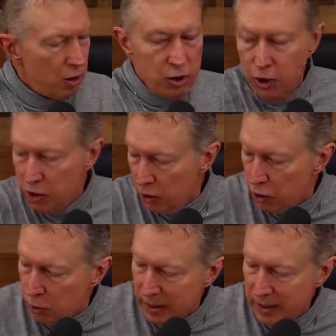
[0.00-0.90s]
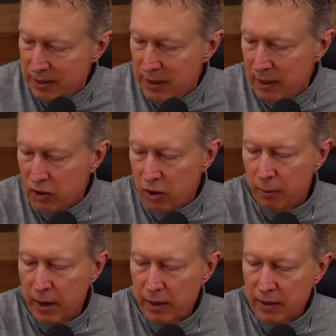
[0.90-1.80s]
There's your three seas
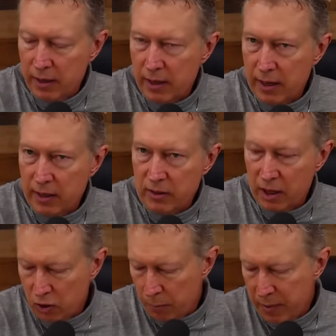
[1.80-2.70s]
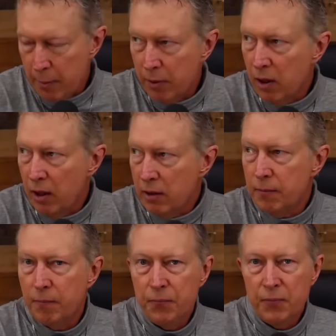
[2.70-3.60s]
surrounding the United States or Babylon.
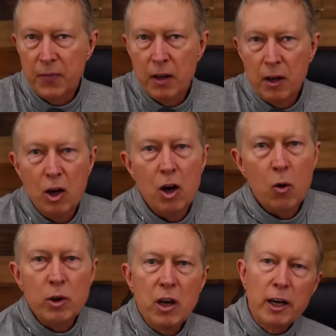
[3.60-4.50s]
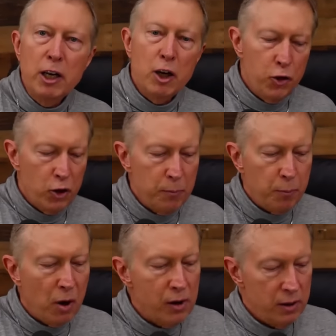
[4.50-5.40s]
We're talking a
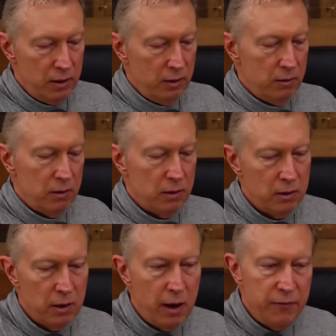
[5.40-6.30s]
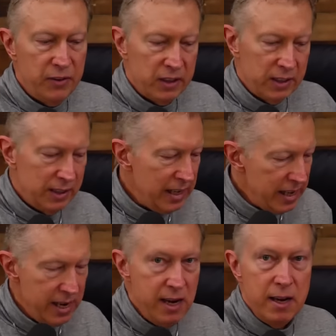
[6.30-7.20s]
third part of the
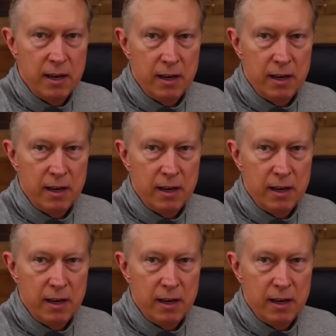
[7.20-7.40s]
sea.